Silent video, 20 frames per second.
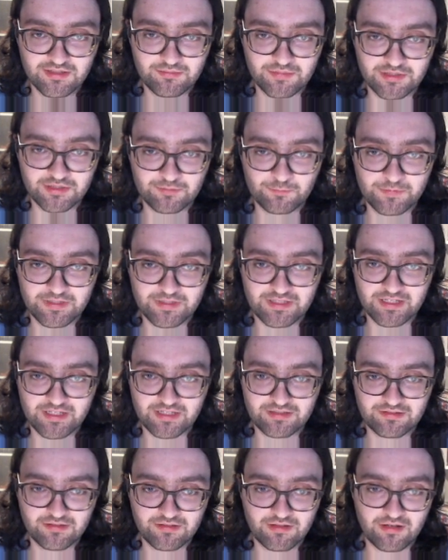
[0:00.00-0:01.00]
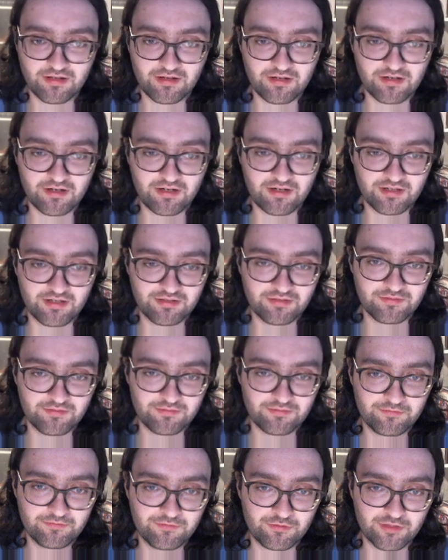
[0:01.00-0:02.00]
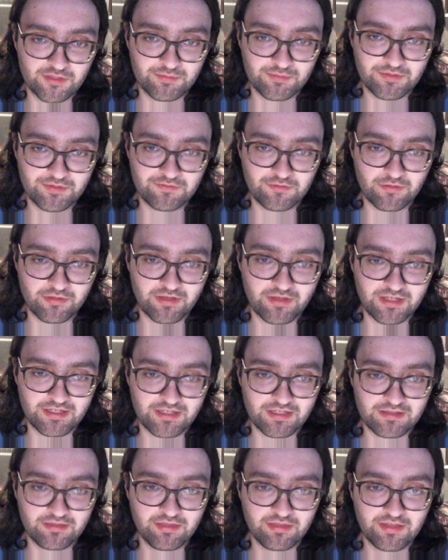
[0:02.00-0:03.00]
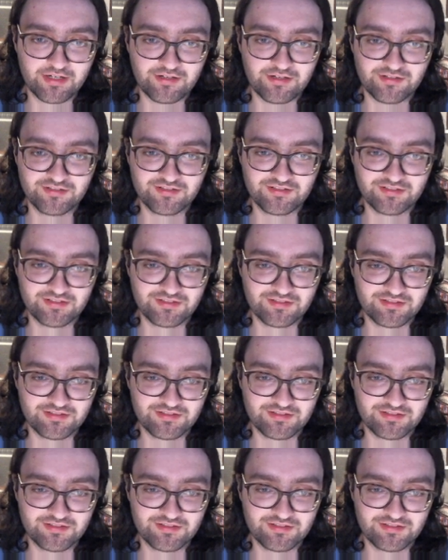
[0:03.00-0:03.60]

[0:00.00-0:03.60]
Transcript: but we get our fork before they get theirs.